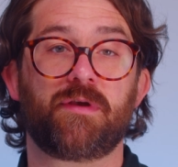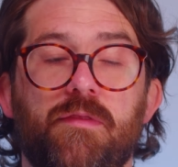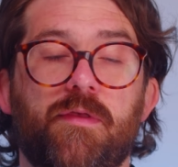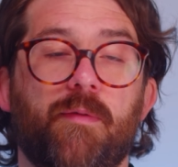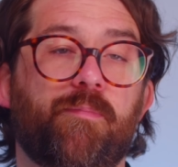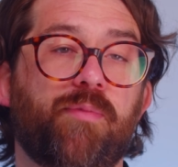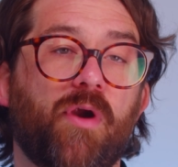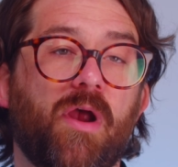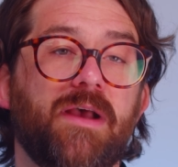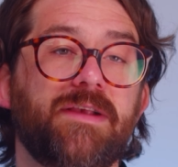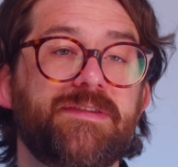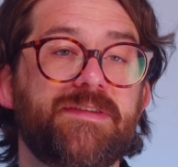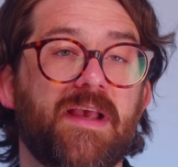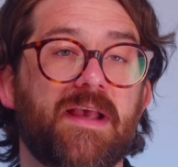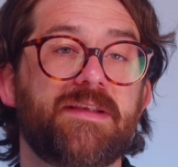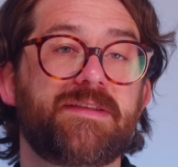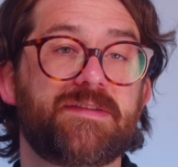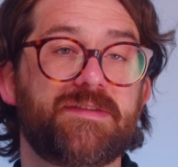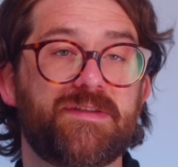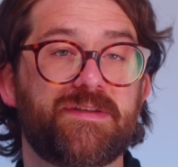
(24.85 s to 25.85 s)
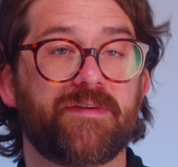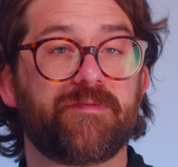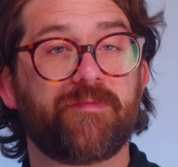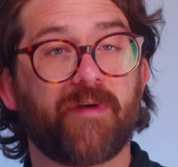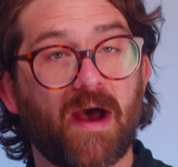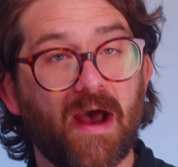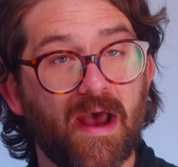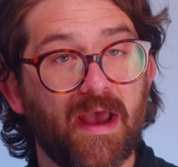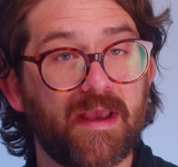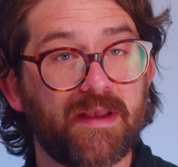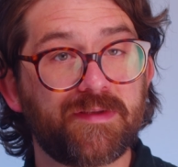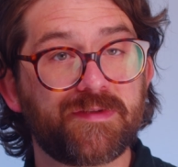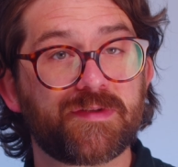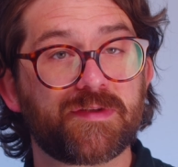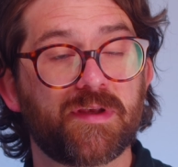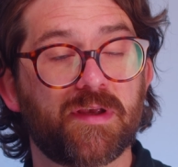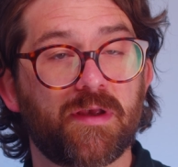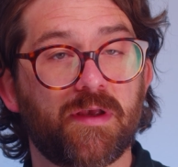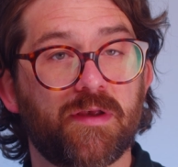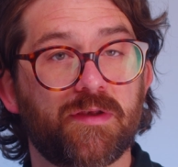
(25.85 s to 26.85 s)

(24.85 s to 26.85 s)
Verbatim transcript: The process divides,